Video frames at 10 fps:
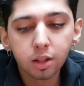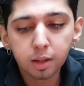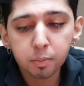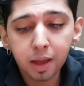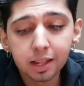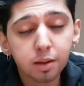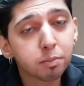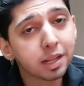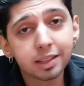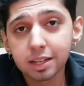on the
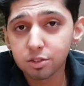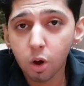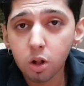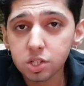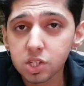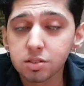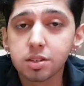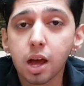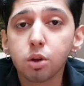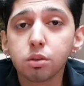palate, but that's all
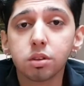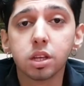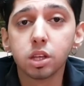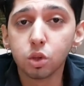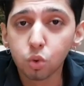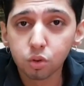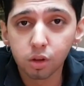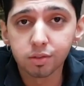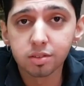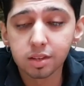just down to the
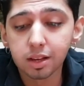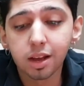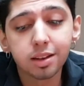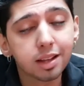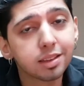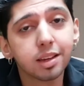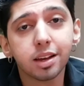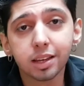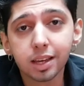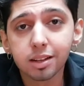youth of the cigar, nothing
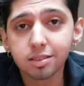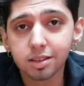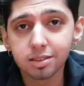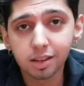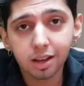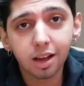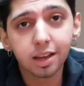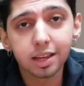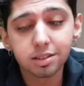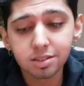against the
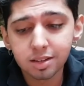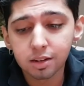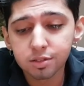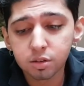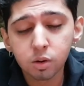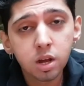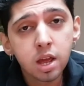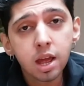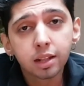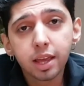cigar itself. So
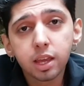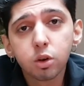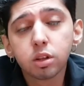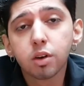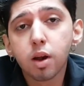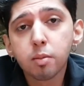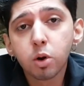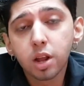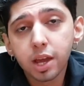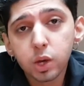there you go, the
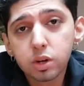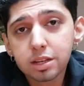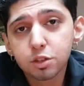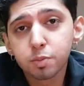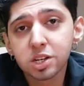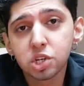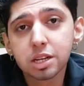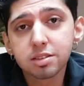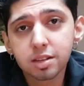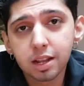Ramon Allones
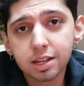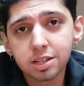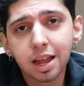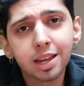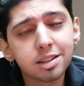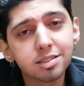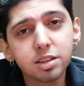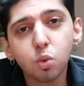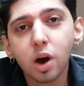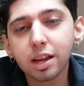Specially Selected. I can
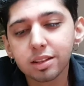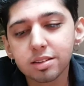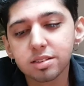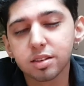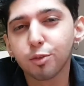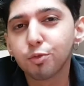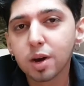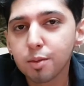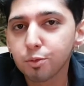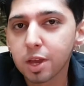see why this is a
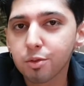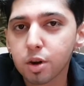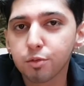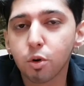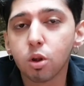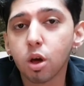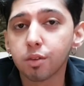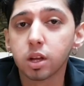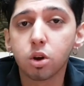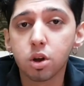firm favorite for a
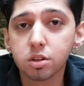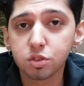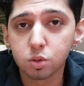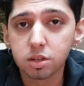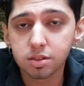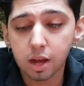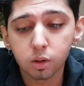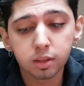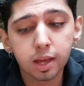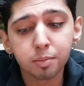lot of the connoisseurs
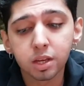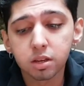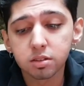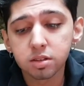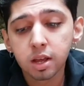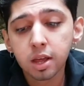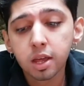out there, because